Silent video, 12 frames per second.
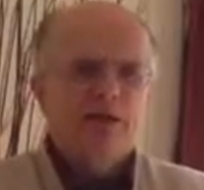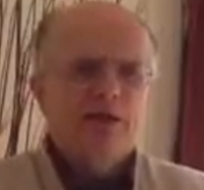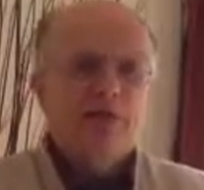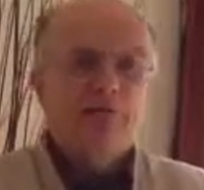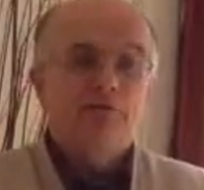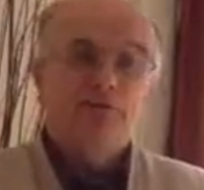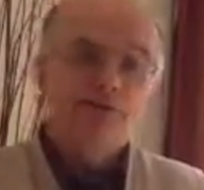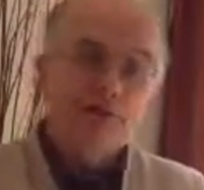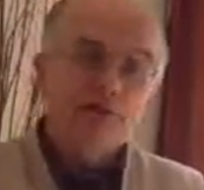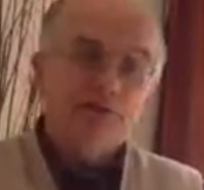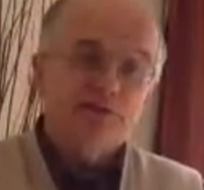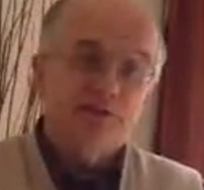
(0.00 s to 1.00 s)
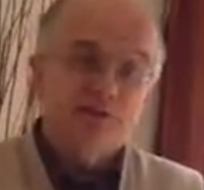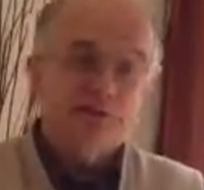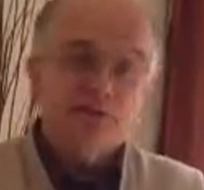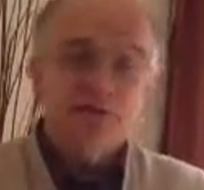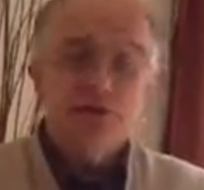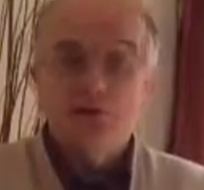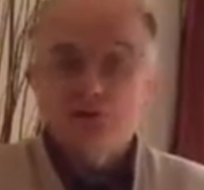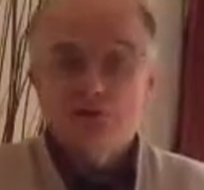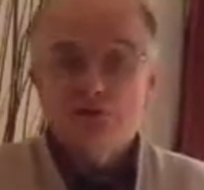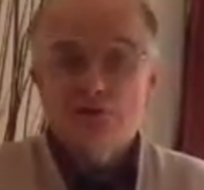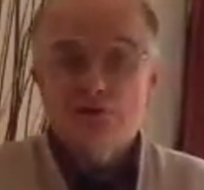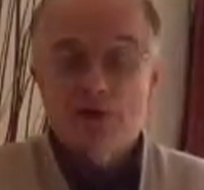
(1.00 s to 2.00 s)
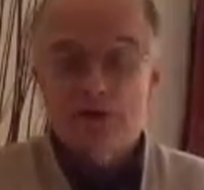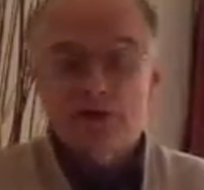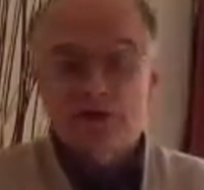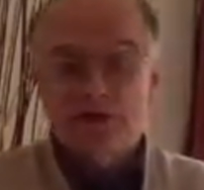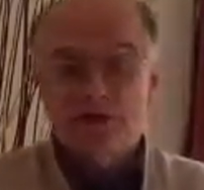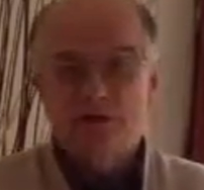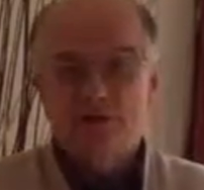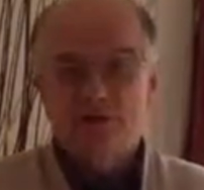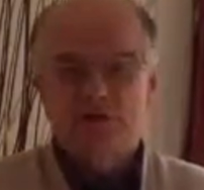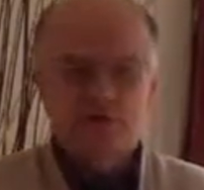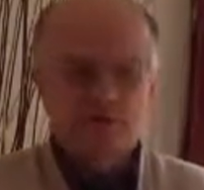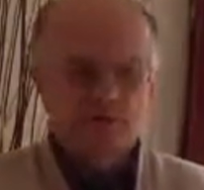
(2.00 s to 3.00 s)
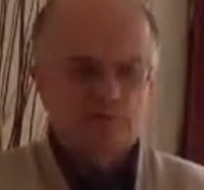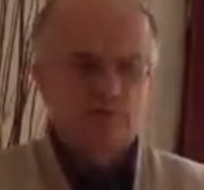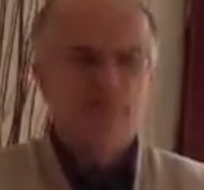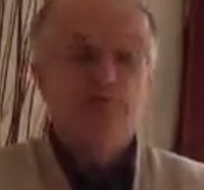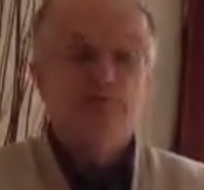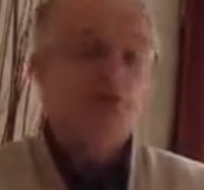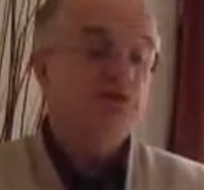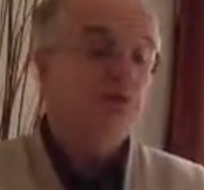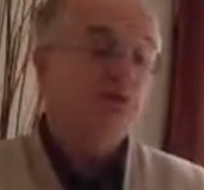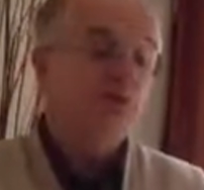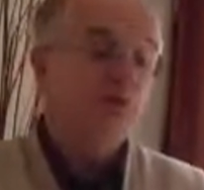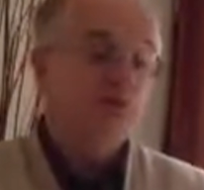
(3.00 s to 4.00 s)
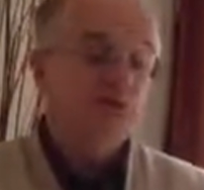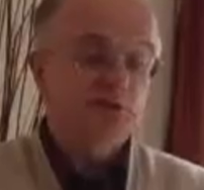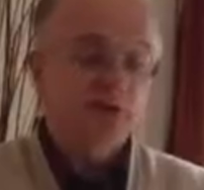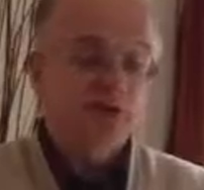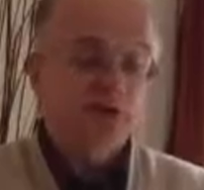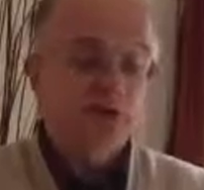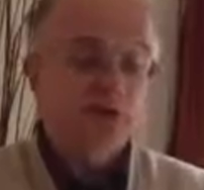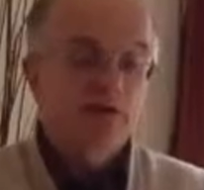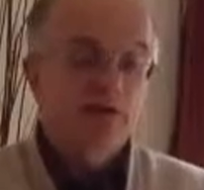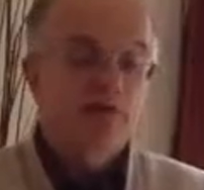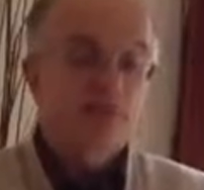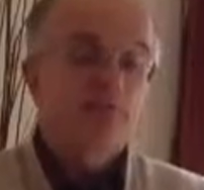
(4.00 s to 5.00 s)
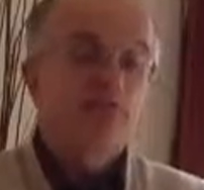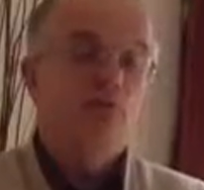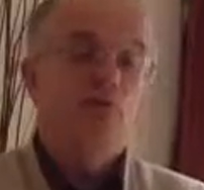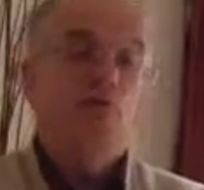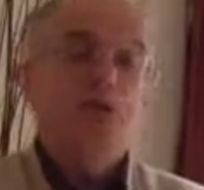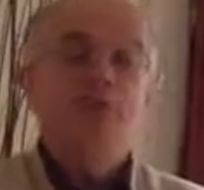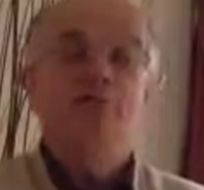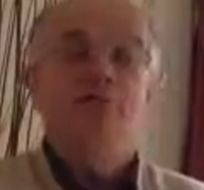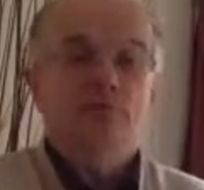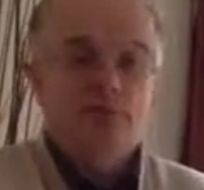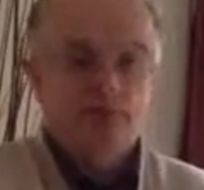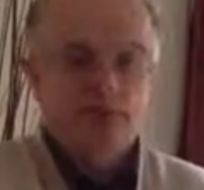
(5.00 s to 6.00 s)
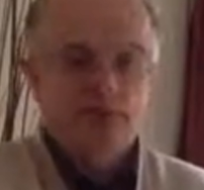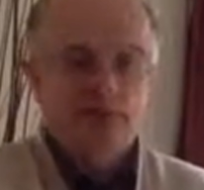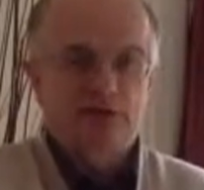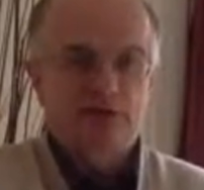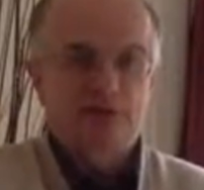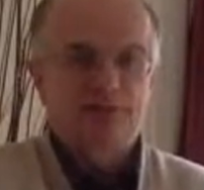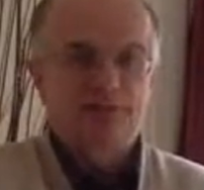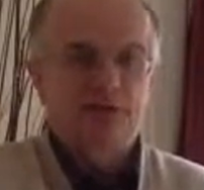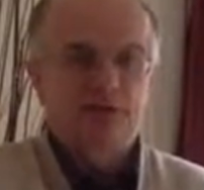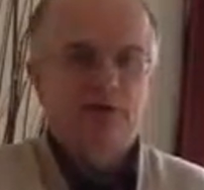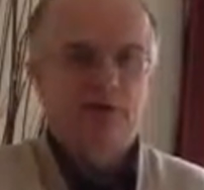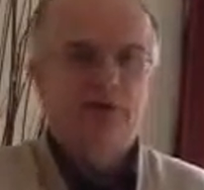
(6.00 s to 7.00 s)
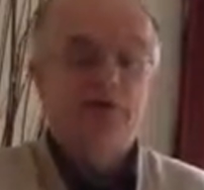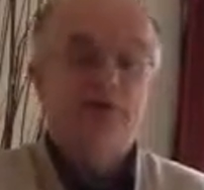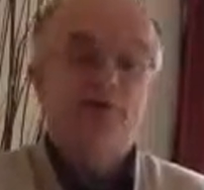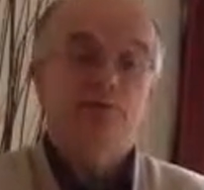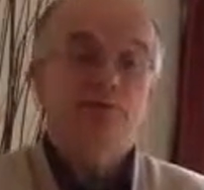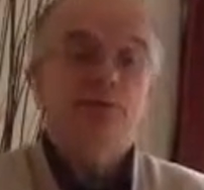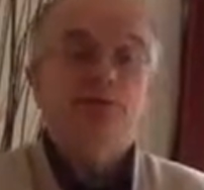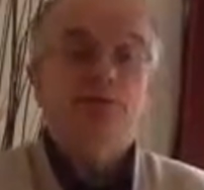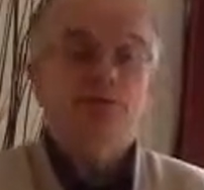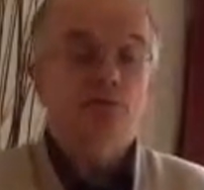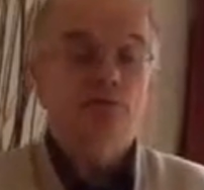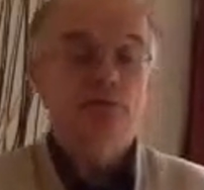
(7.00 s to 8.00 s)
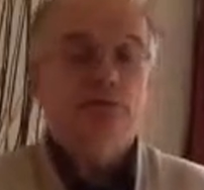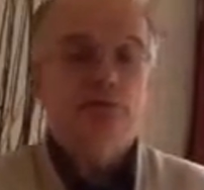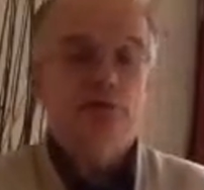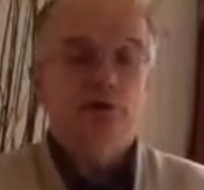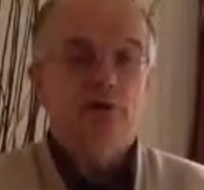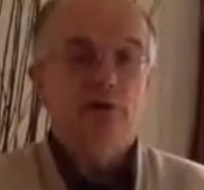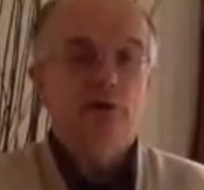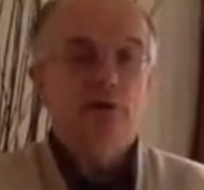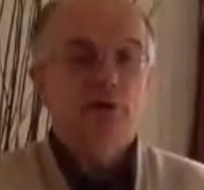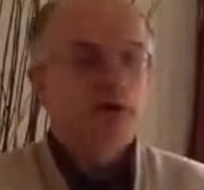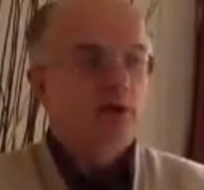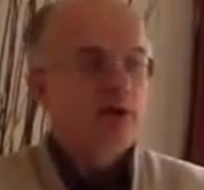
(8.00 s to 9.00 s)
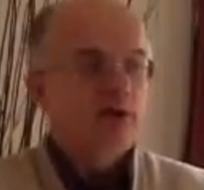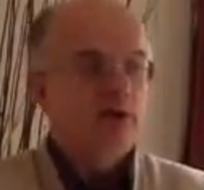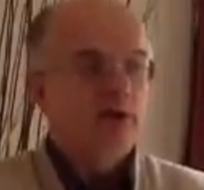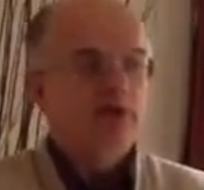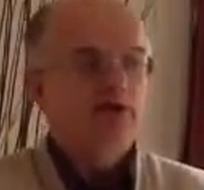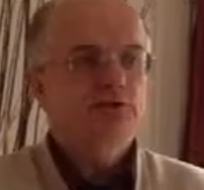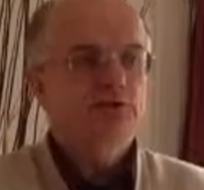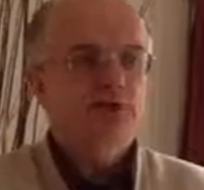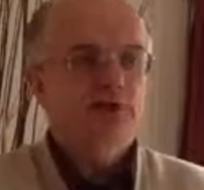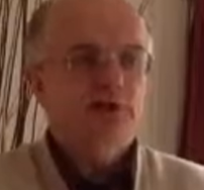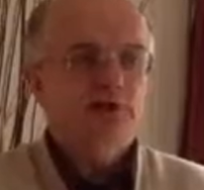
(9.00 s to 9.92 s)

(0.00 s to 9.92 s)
Even as adults, I think you recognize that there are limits that you set for yourself that keep you away from temptation. That's the biblical principle here, is not to